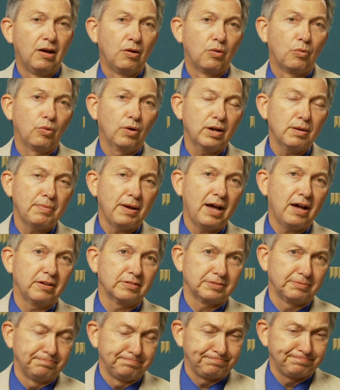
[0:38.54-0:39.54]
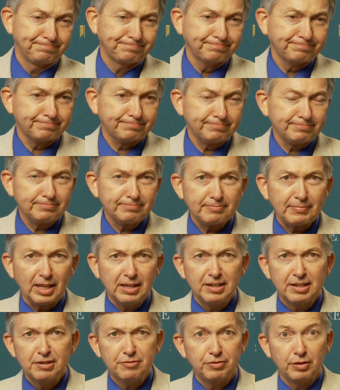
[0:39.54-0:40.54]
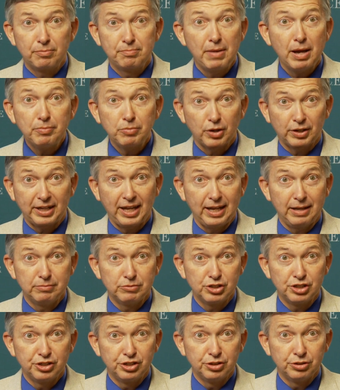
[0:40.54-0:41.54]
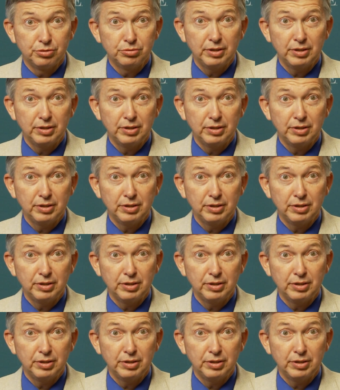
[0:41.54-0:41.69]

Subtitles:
What about if a member came to you